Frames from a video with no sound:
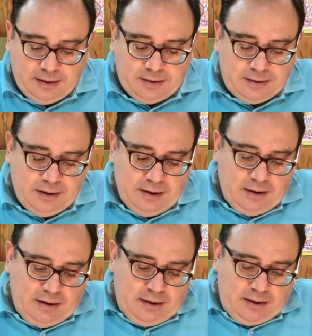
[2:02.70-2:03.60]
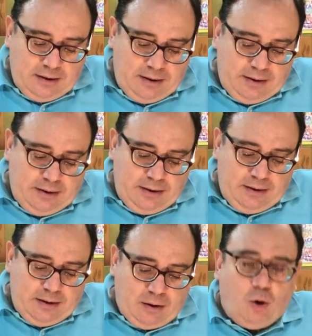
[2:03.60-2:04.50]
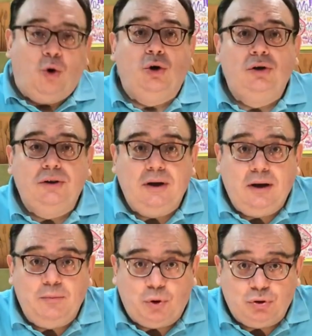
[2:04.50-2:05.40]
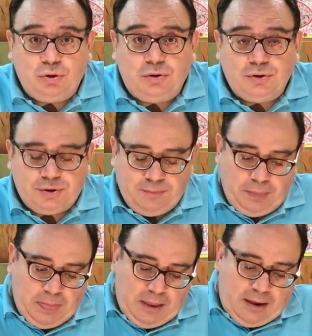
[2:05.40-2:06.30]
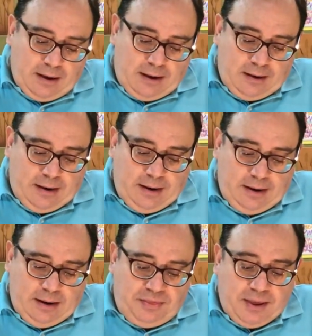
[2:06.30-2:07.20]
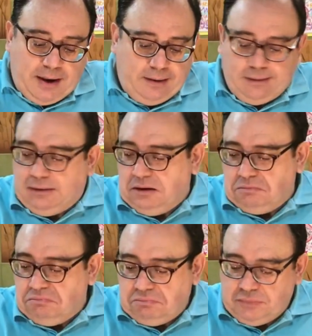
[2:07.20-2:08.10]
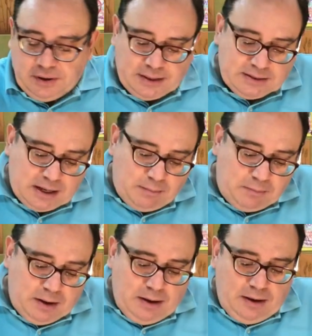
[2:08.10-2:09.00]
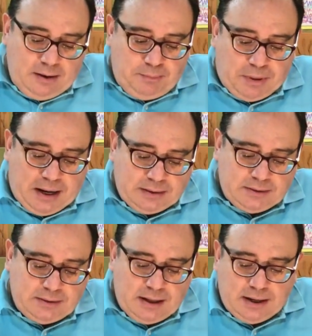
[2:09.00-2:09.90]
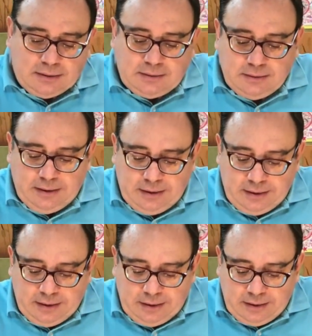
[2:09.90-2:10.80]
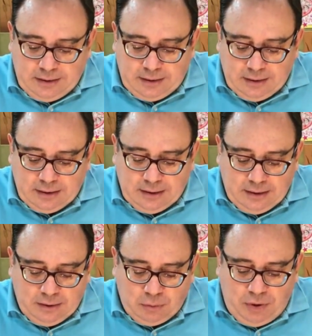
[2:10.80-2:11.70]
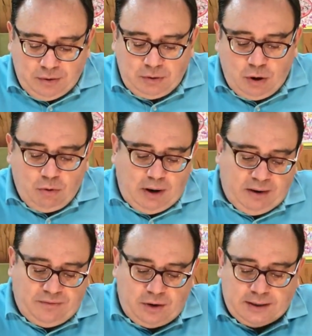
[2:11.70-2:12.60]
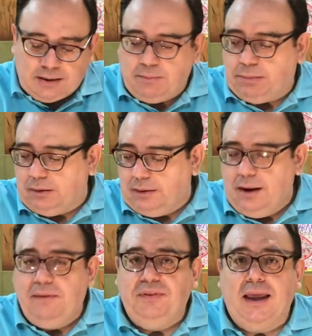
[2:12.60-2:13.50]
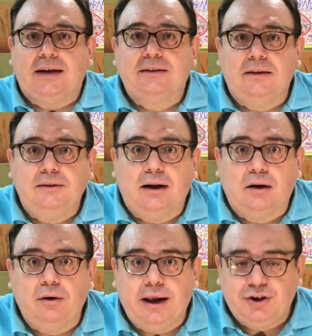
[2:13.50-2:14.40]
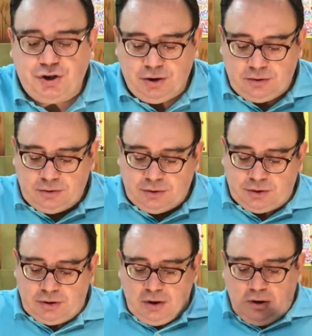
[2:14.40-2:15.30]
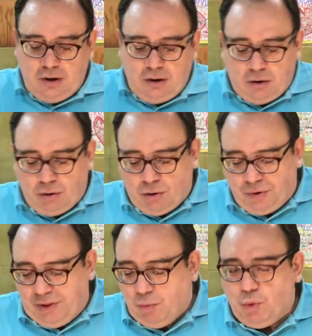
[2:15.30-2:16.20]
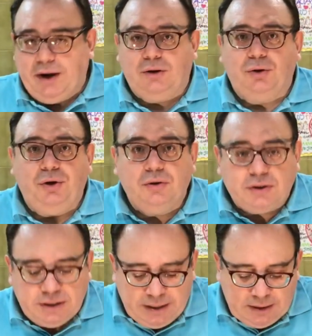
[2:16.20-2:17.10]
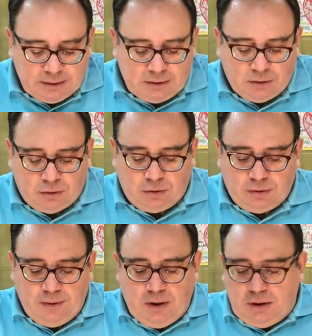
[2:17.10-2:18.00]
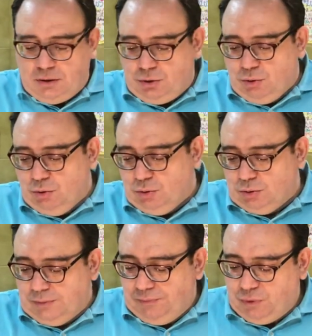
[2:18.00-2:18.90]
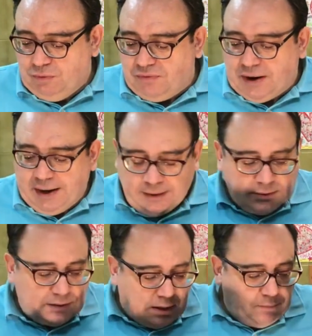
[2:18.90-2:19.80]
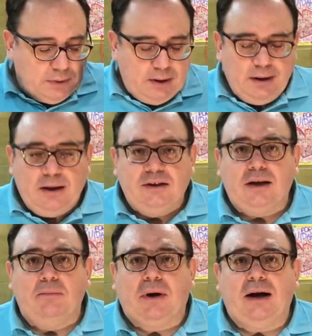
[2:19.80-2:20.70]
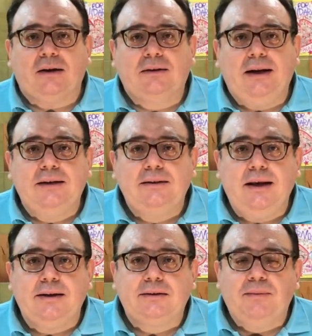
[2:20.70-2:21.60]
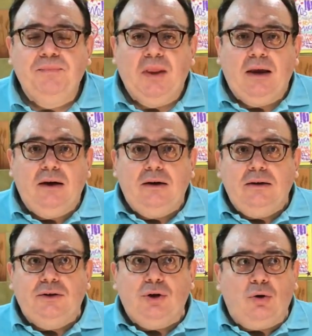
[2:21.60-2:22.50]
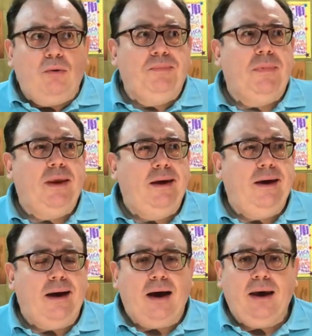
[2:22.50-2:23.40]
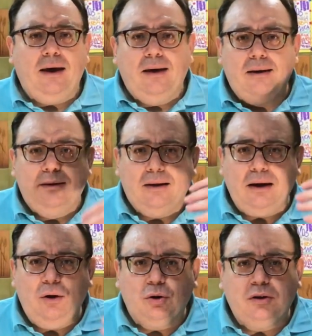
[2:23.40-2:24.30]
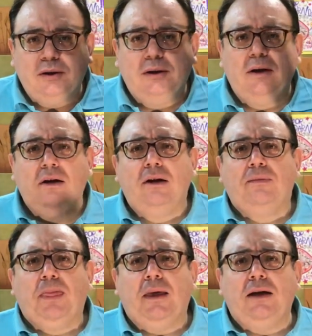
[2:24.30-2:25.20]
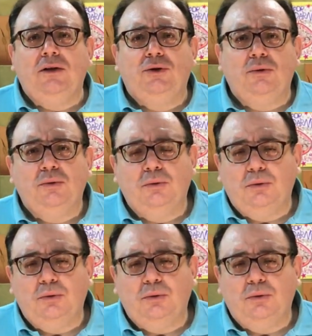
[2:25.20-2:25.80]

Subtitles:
are old motors, then there are some parts that we don't know, like for example the external connections, or the way to use it, or to find some characteristics. So I looked into